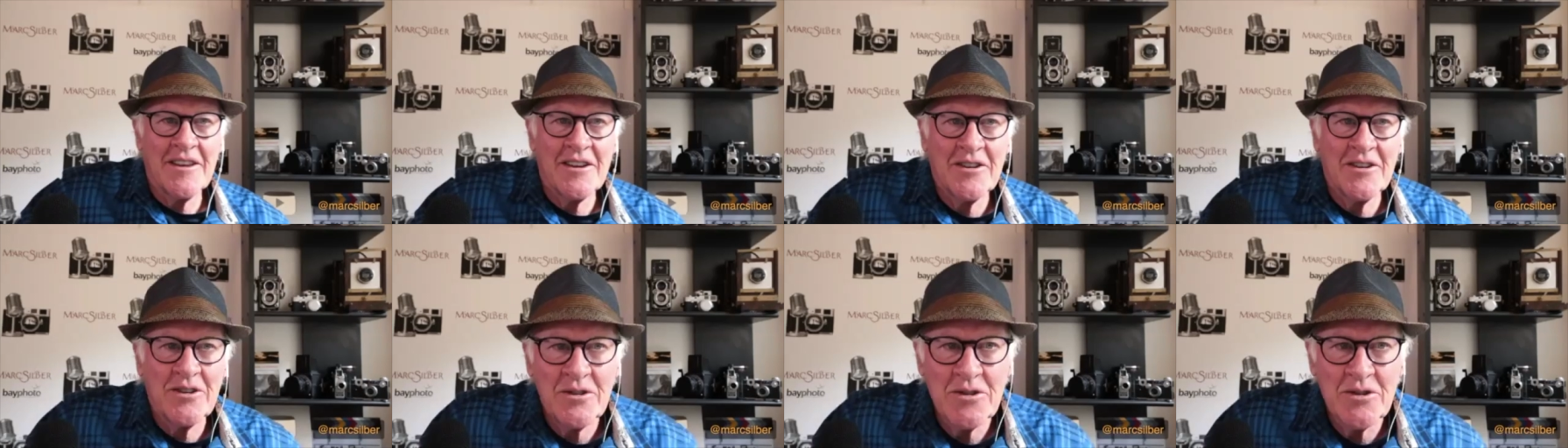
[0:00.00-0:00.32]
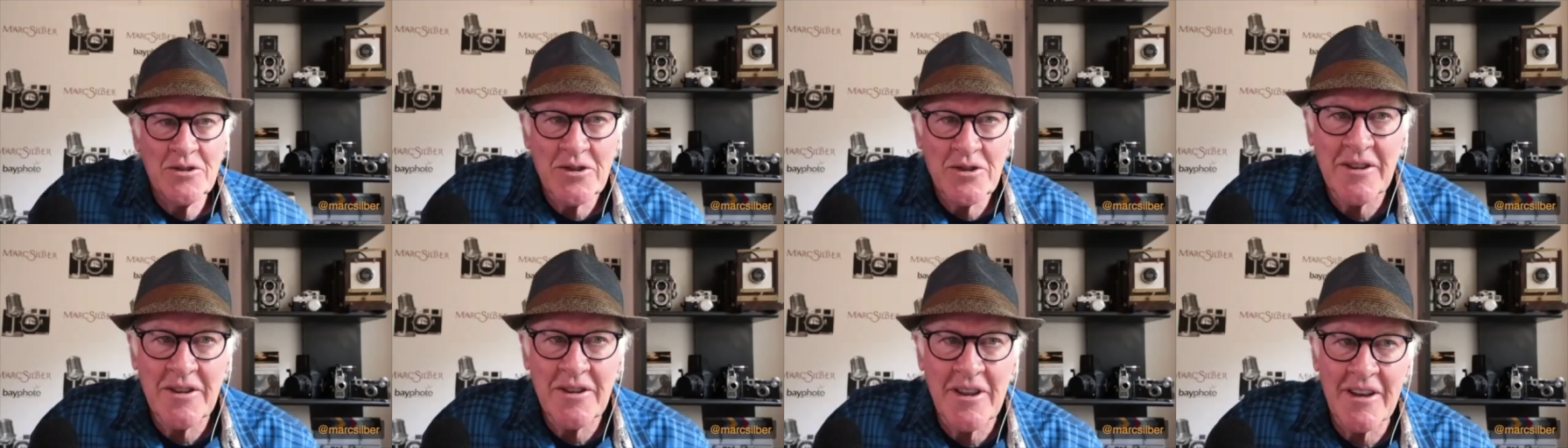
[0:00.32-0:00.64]
think you
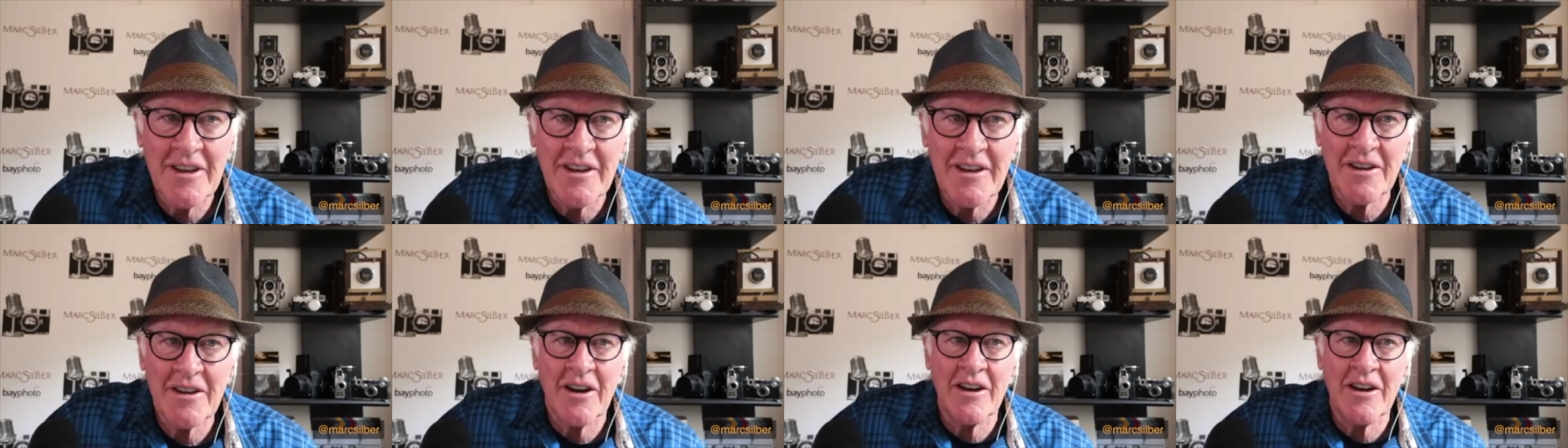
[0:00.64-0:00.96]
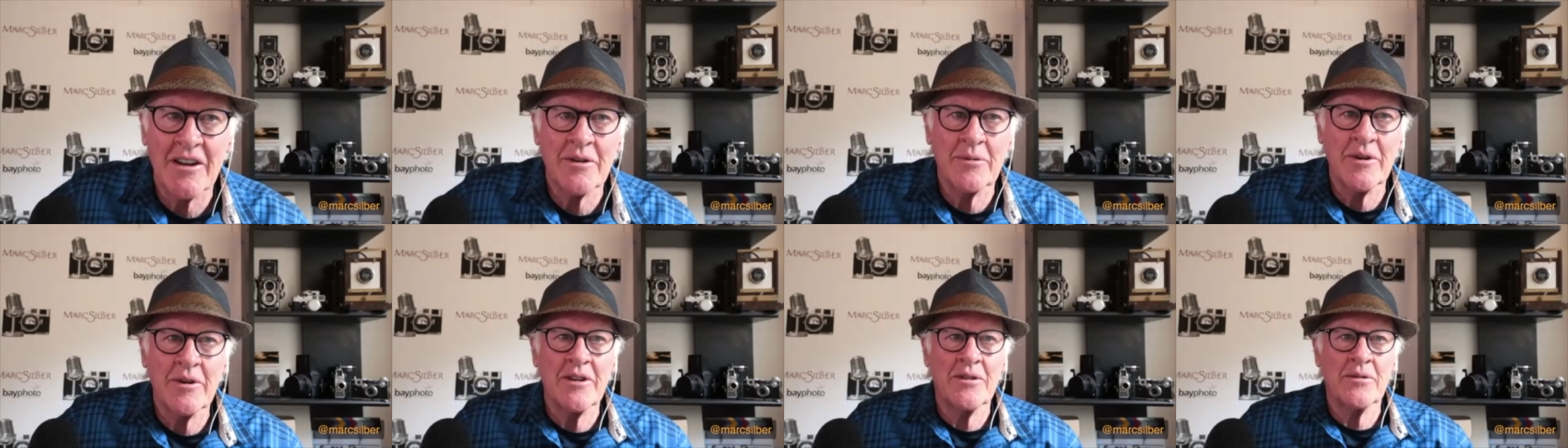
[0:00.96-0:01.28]
should think it
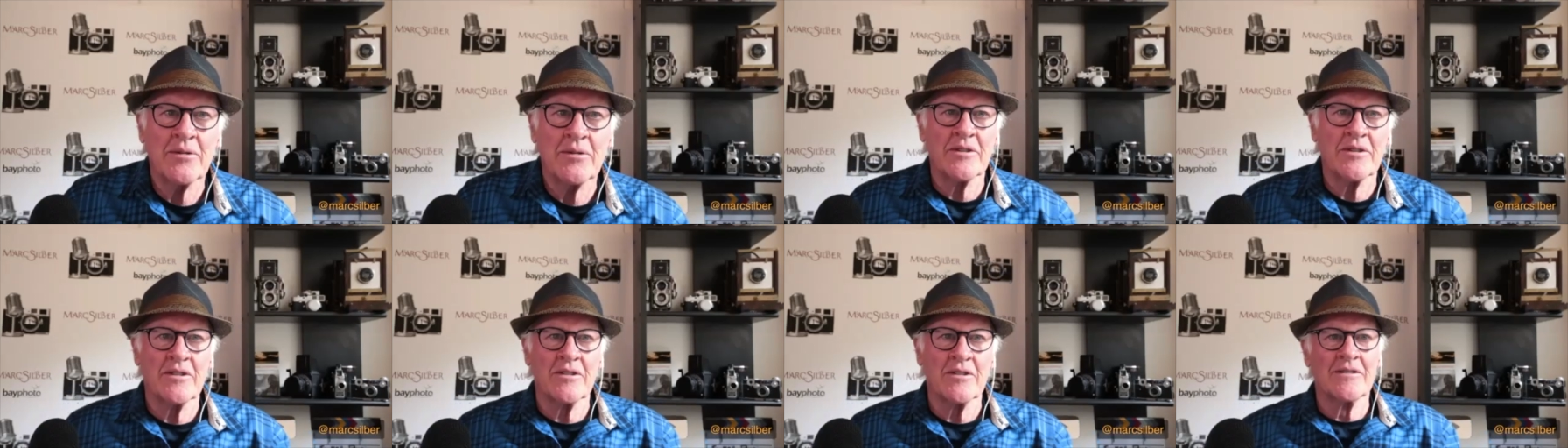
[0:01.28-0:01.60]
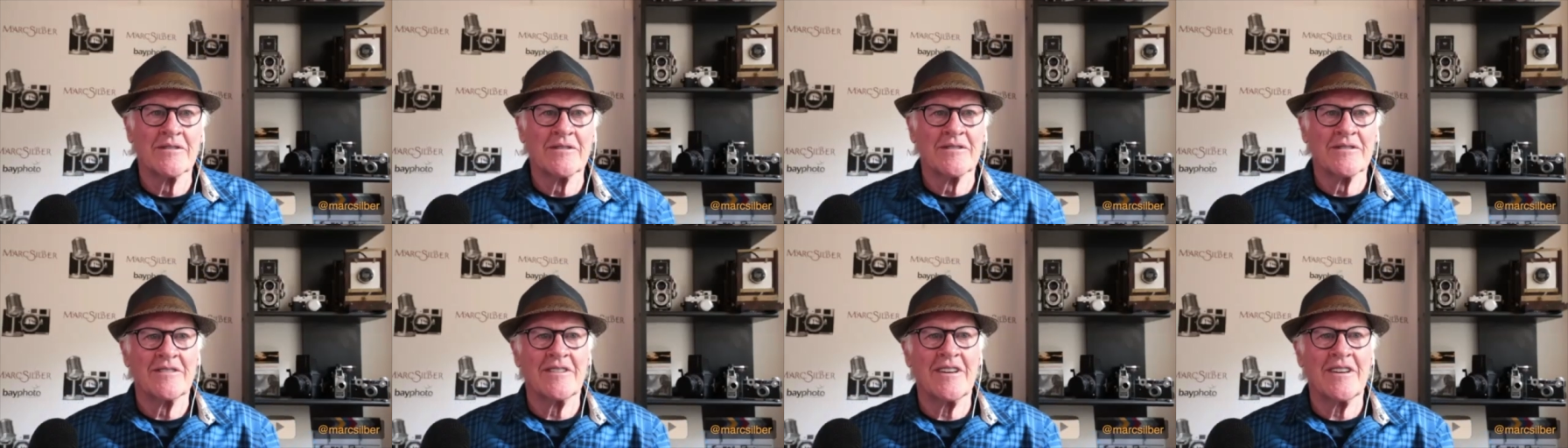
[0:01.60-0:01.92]
all the way
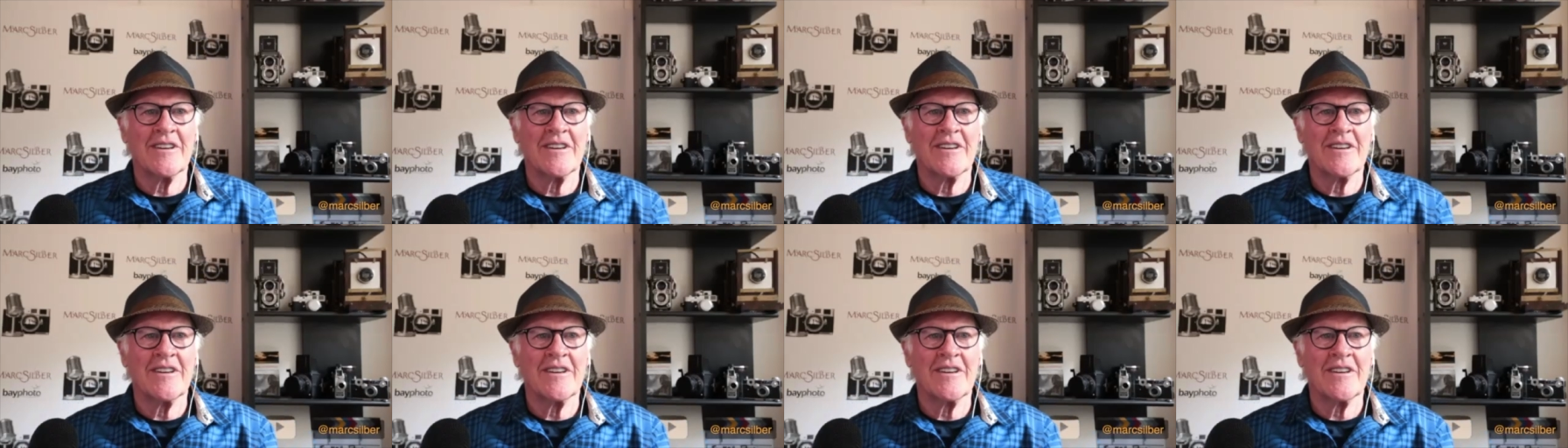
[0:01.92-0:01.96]
through.